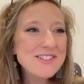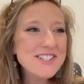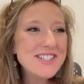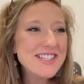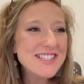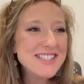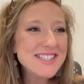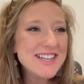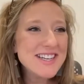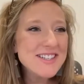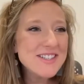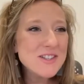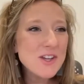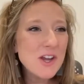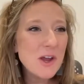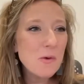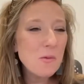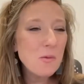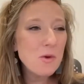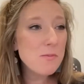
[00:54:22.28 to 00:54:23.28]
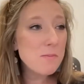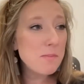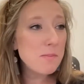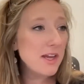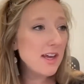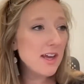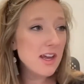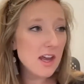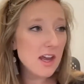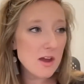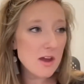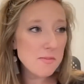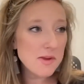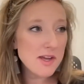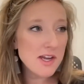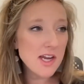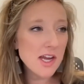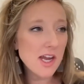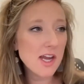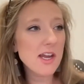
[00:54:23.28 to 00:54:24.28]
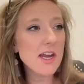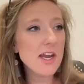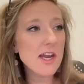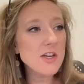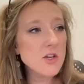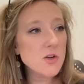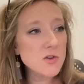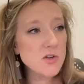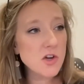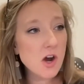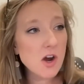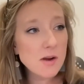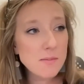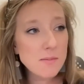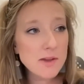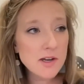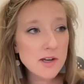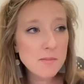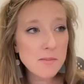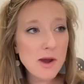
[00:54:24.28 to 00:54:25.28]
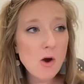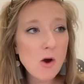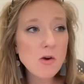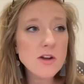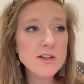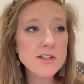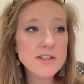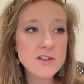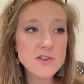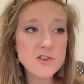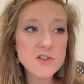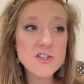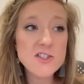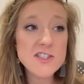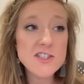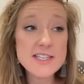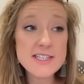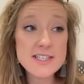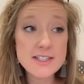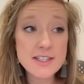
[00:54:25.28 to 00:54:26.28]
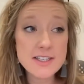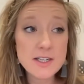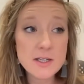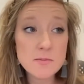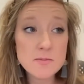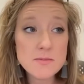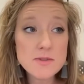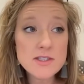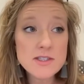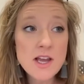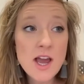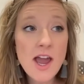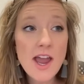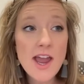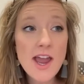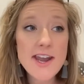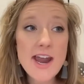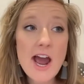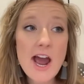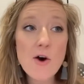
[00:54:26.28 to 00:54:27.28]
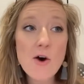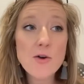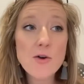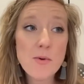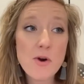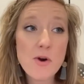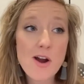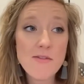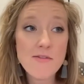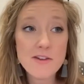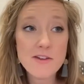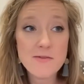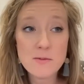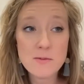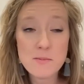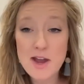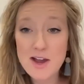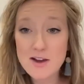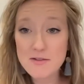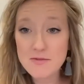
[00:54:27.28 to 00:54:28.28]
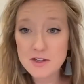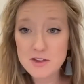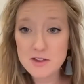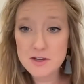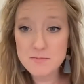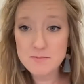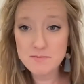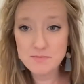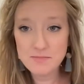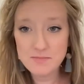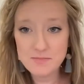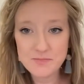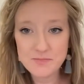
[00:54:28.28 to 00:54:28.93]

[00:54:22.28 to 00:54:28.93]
she says, uh, with peak coming, can you talk a bit about contingency teams and how to profit from having them?